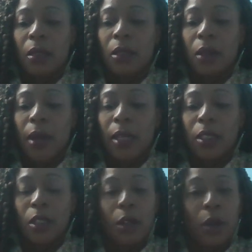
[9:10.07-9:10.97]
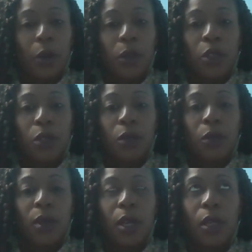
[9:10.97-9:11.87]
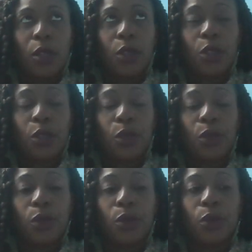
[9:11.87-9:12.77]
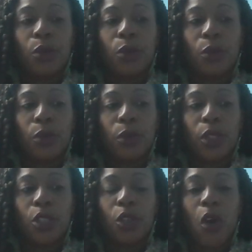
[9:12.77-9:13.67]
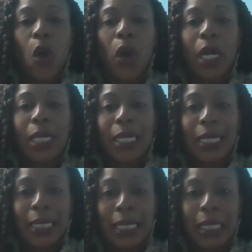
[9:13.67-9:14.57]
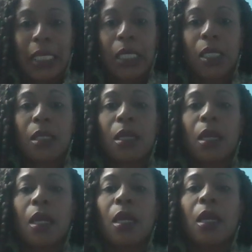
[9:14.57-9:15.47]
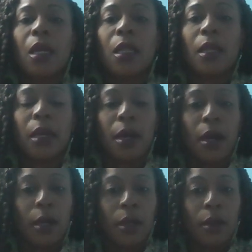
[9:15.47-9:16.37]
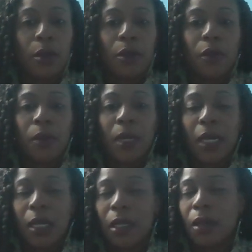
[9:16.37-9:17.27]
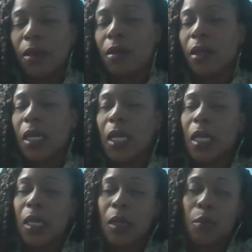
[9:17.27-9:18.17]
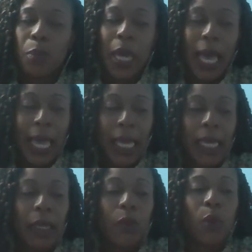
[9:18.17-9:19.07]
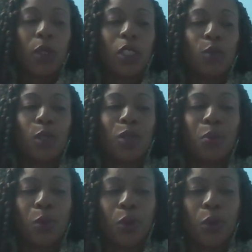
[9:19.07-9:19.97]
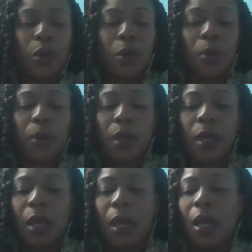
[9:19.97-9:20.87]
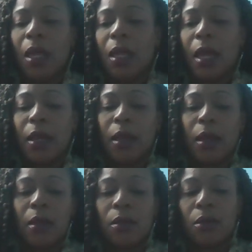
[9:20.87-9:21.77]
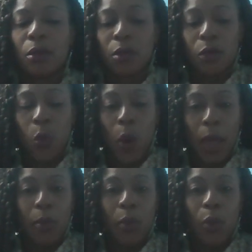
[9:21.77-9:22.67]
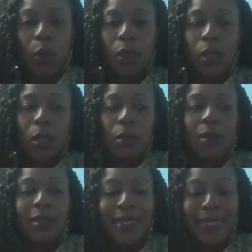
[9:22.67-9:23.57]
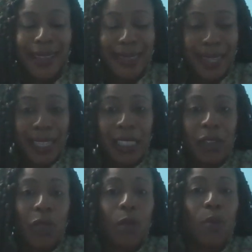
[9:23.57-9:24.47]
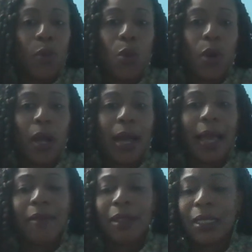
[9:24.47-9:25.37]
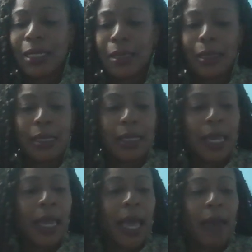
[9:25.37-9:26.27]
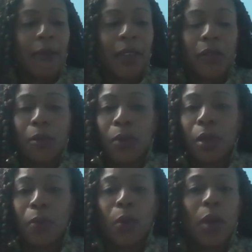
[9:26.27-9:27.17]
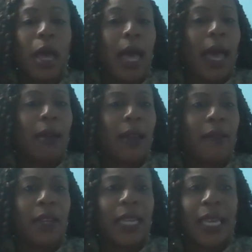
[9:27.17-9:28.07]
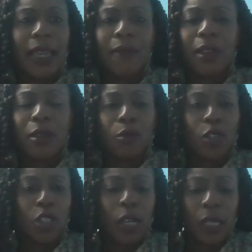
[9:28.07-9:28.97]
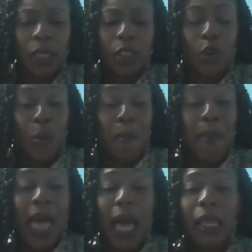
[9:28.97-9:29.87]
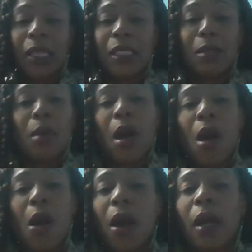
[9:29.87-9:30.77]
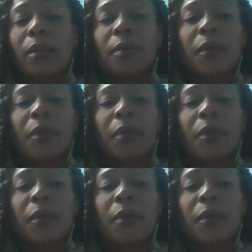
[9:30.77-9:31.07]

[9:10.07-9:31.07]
So I just encourage you to get your heart cleansed. Let God heal you from any hurt, any pain. You want to be pure. You're going to be like those little white boards. Nothing is on the board. God have cleaned the slate. I've given people. I don't have any envy, no jealous, no malice in my heart.